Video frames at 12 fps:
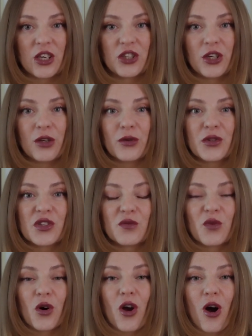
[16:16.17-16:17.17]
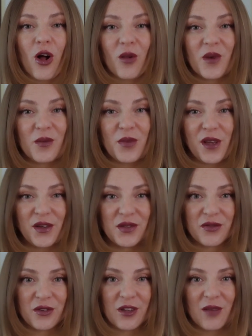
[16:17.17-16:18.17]
She looks more calm and
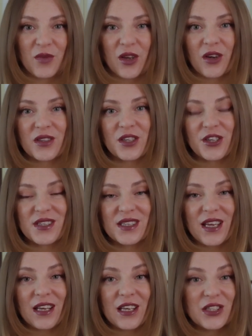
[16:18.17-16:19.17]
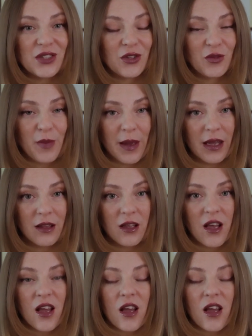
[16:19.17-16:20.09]
peaceful, and because her skin is not pale,